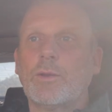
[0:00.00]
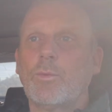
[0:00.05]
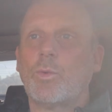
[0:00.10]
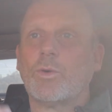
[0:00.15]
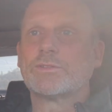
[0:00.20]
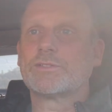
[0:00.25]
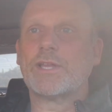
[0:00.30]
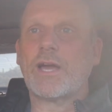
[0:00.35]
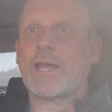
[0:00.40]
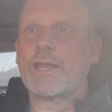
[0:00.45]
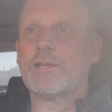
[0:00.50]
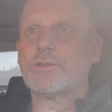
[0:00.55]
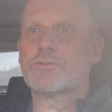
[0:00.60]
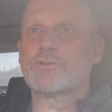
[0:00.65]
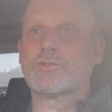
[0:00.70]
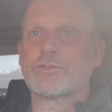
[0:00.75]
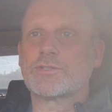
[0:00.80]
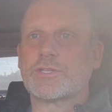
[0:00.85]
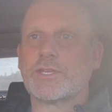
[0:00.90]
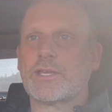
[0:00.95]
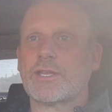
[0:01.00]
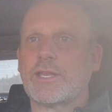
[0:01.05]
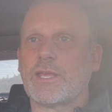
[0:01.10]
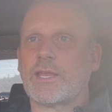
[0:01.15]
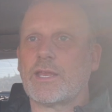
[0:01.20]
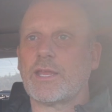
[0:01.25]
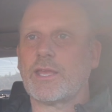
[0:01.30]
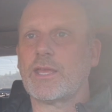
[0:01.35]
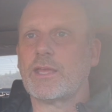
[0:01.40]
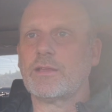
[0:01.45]
was not interested
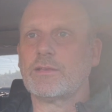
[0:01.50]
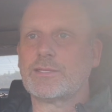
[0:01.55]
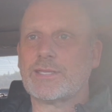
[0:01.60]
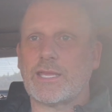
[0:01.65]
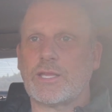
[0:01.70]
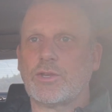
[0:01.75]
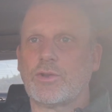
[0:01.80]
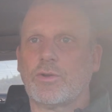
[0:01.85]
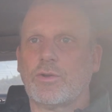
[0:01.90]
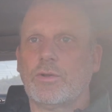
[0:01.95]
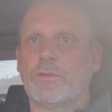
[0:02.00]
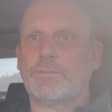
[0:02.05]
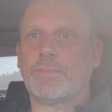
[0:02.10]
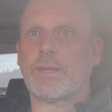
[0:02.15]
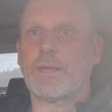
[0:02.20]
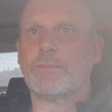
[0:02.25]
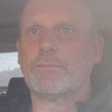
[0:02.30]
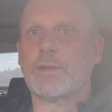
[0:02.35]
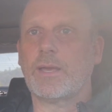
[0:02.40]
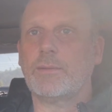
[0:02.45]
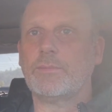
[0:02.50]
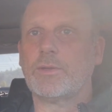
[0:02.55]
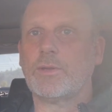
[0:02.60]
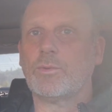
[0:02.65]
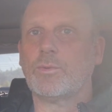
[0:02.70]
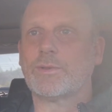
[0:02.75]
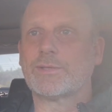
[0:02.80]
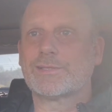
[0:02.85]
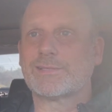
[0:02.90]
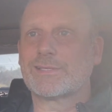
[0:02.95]
in a 10-year-old BMW
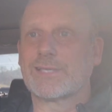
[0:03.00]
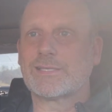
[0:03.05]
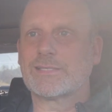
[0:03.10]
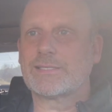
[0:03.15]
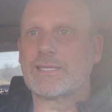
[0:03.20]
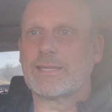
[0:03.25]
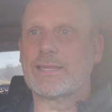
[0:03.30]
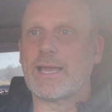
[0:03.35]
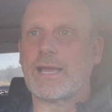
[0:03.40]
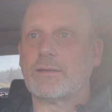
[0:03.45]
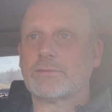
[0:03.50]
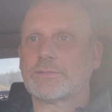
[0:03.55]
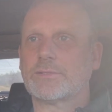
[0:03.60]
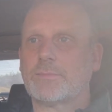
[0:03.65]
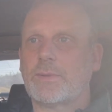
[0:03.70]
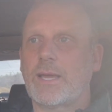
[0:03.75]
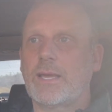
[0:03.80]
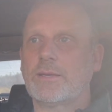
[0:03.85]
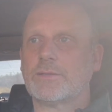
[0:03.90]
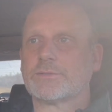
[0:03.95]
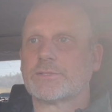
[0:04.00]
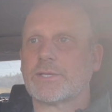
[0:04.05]
with 60,000 miles